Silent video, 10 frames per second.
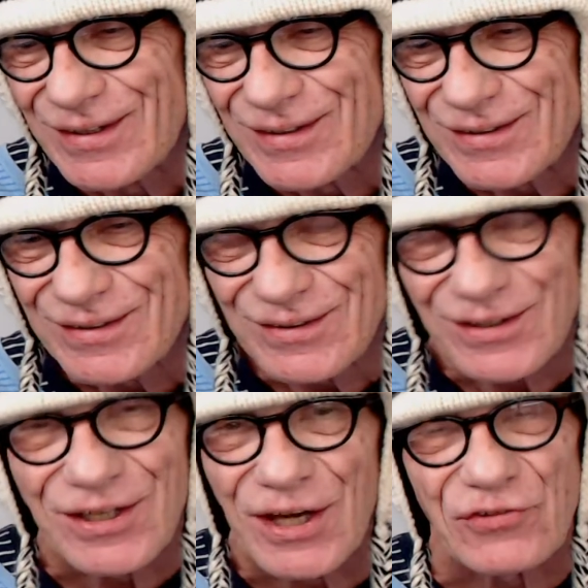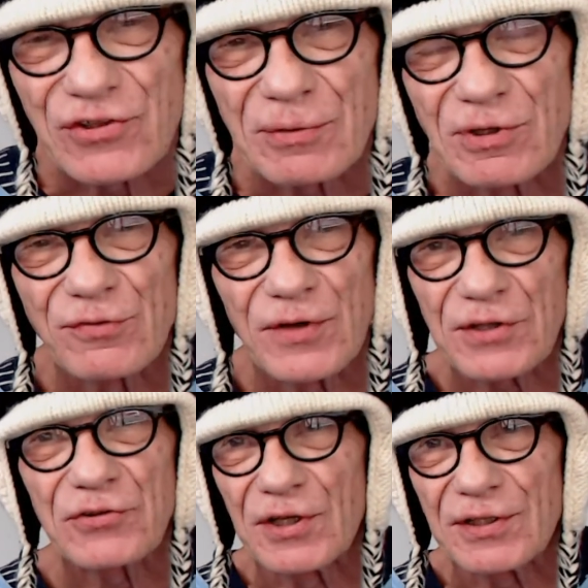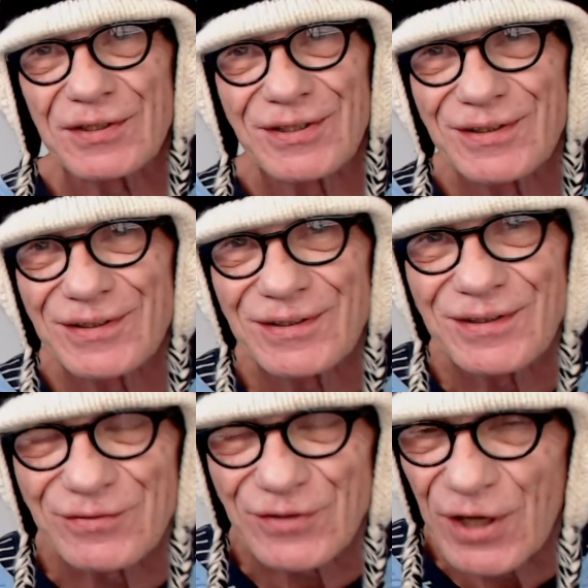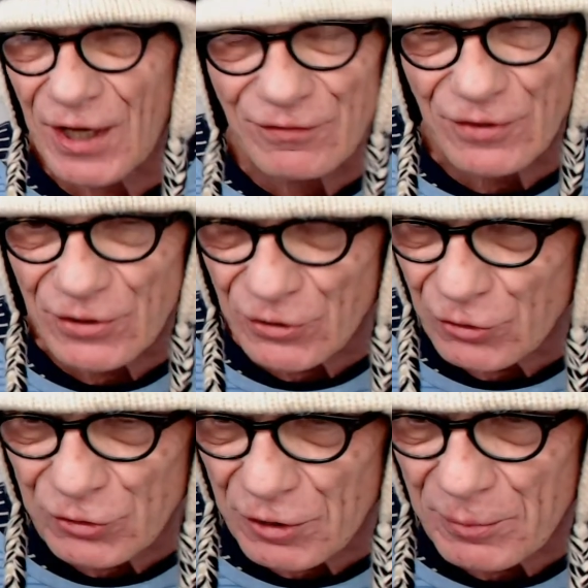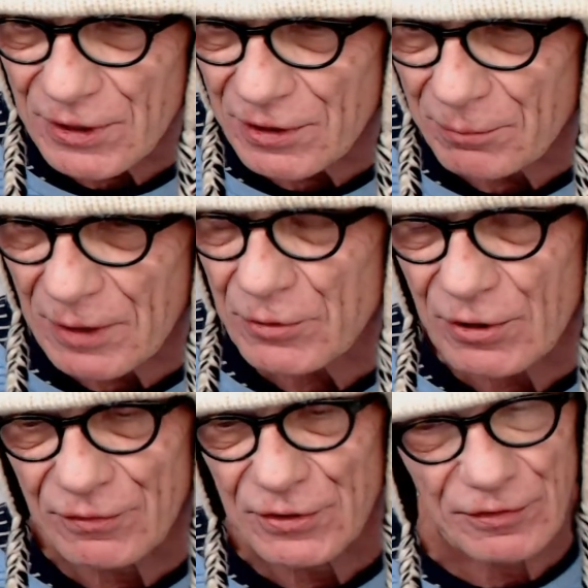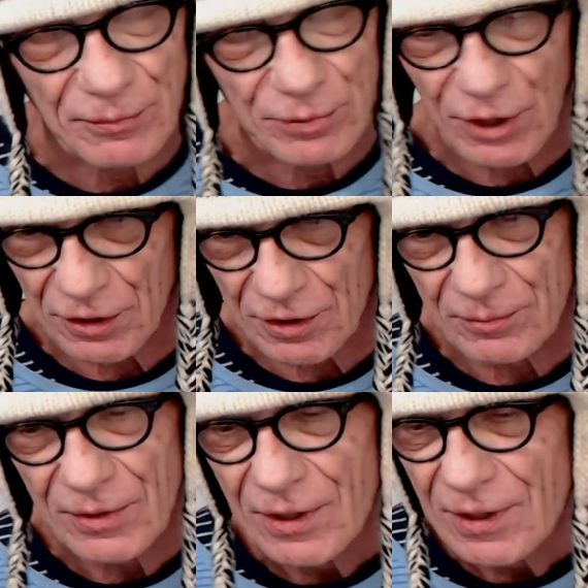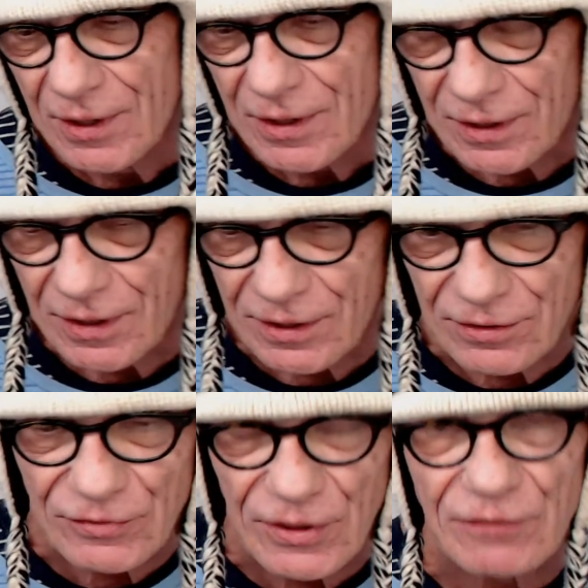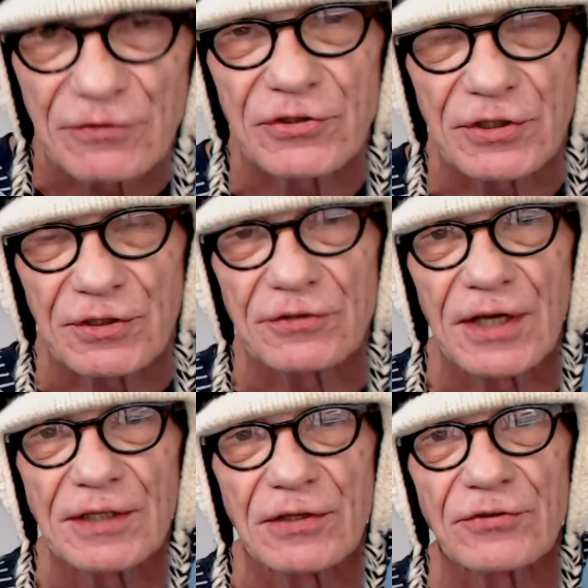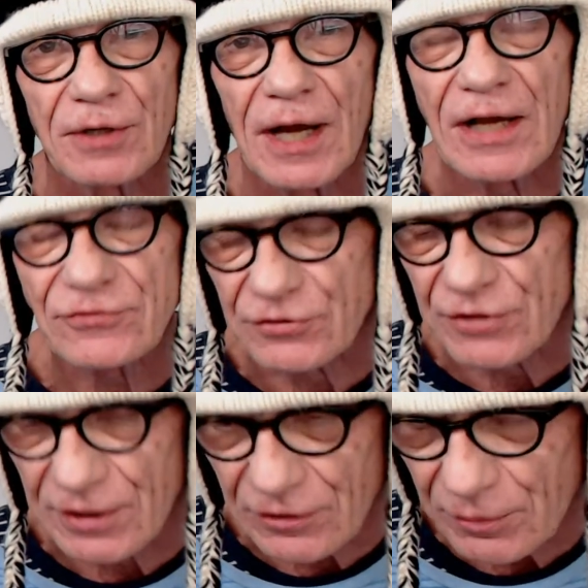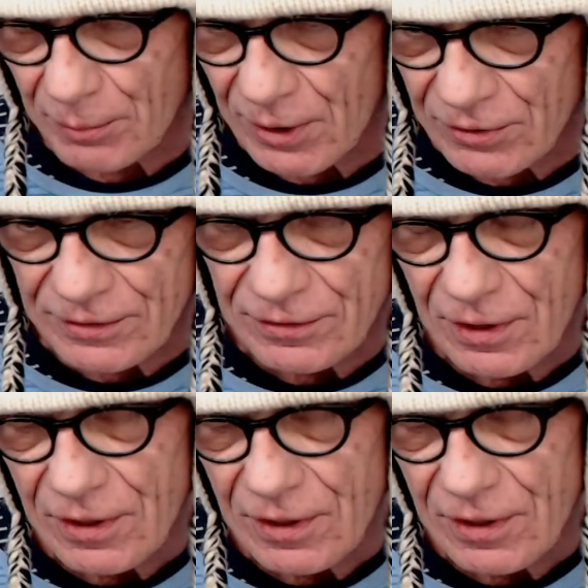you can't seem to fix it. If you have it, you'll know what I mean. Maybe you have a different problem, and if you haven't seen a dentist or asked a dentist about it,